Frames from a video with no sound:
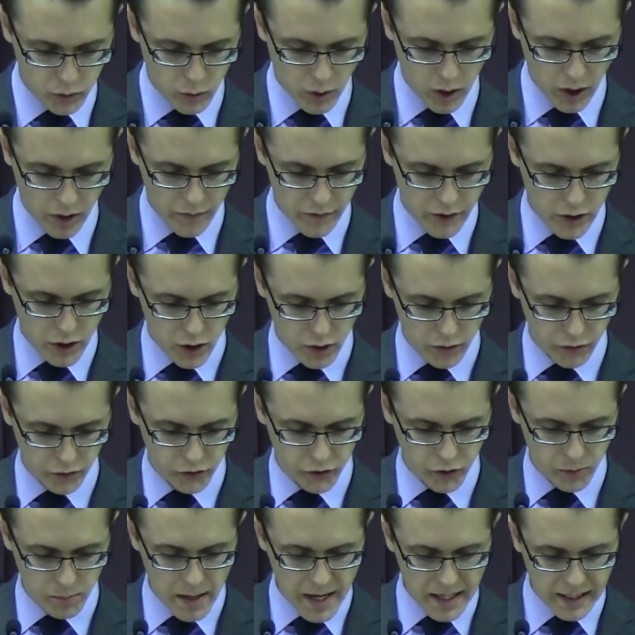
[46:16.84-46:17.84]
who dwell on the
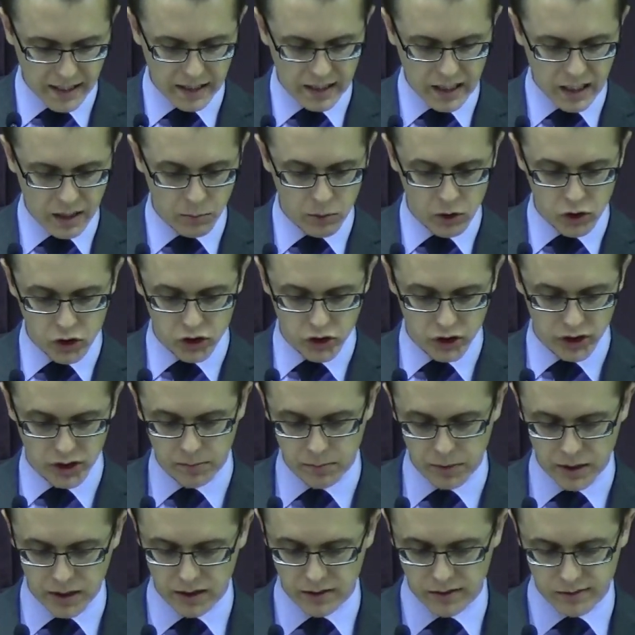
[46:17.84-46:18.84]
earth to make an image to
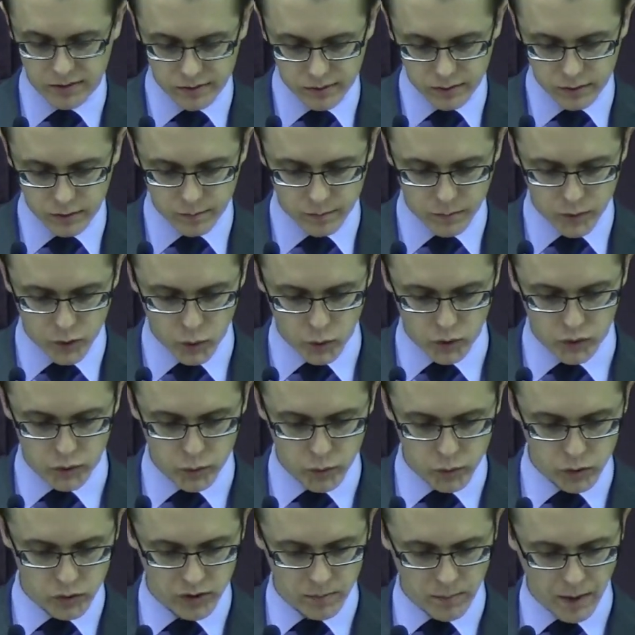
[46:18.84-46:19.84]
the beast, who was
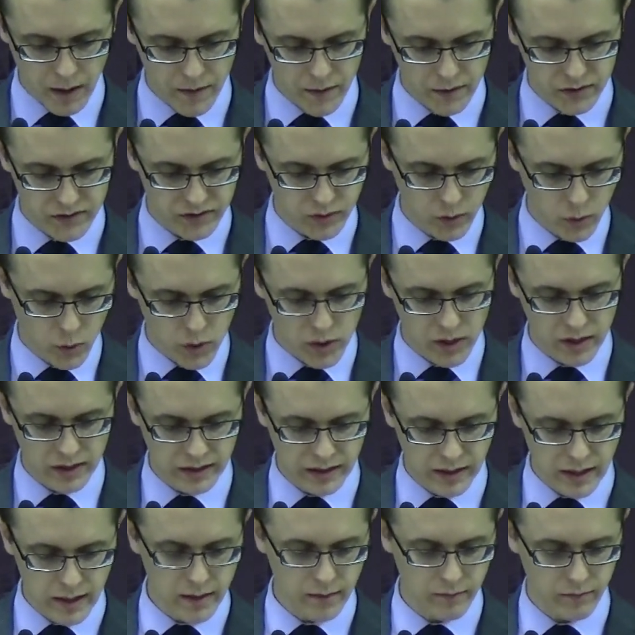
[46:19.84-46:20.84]
wounded by the sword
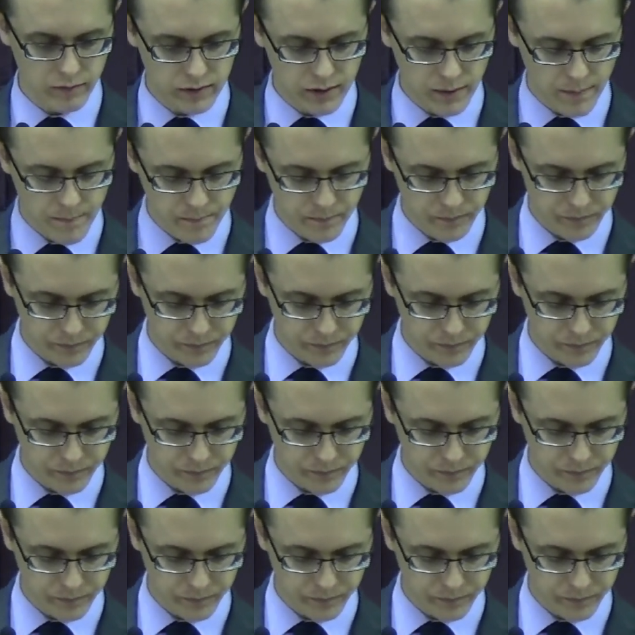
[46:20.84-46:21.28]
and lived.